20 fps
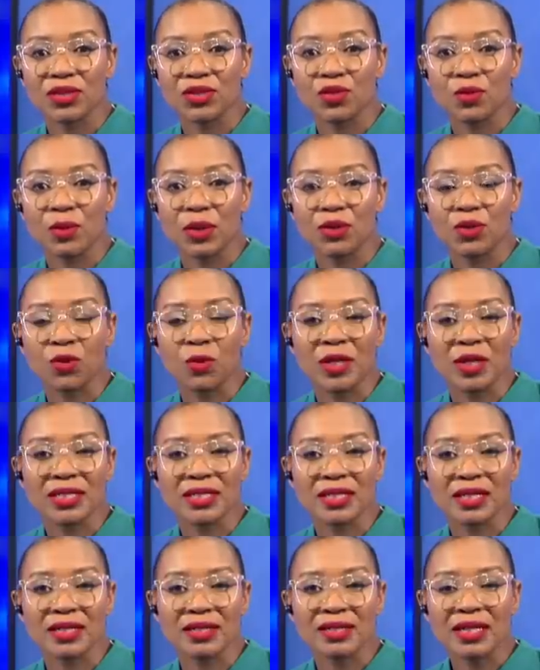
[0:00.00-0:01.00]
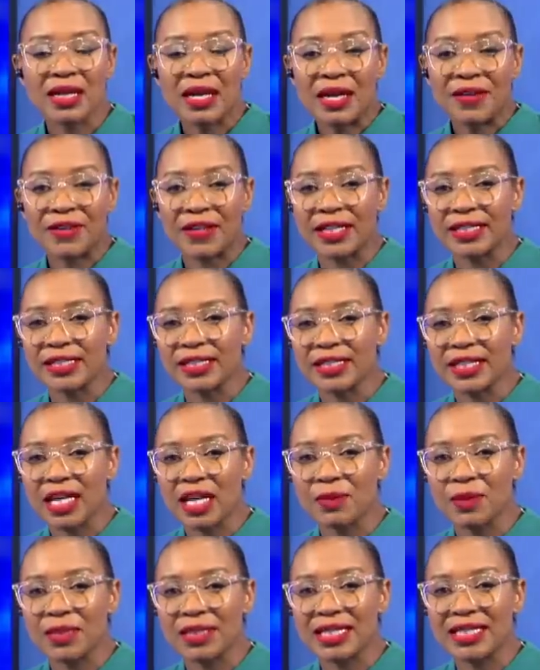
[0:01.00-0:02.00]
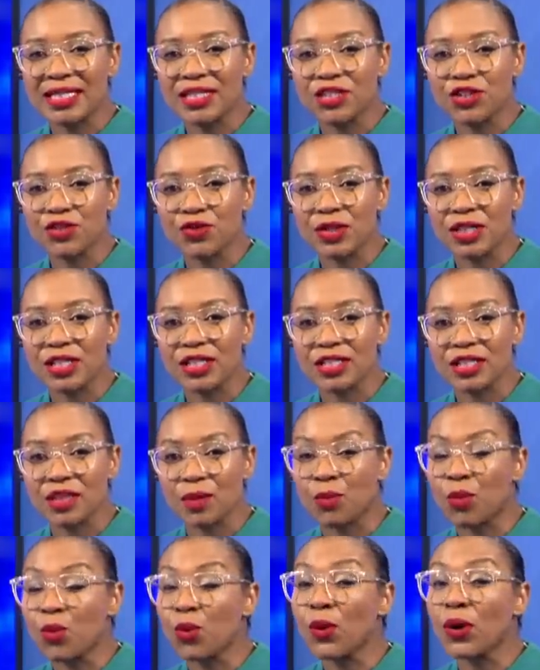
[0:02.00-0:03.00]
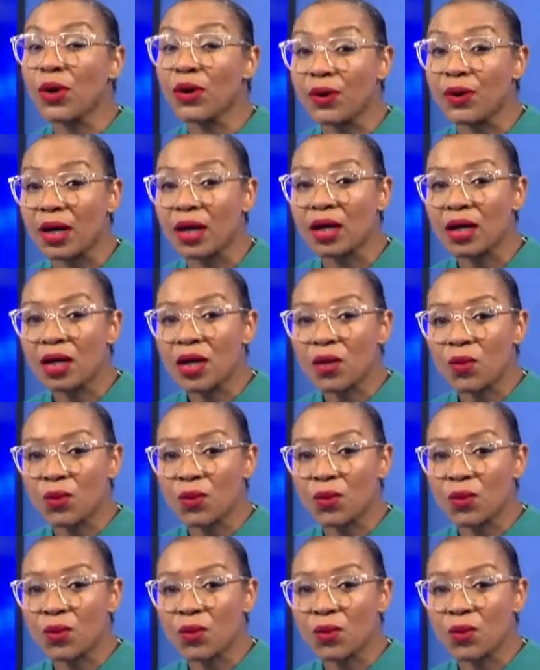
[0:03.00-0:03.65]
Dube Ncube says the entertainment industry is poorer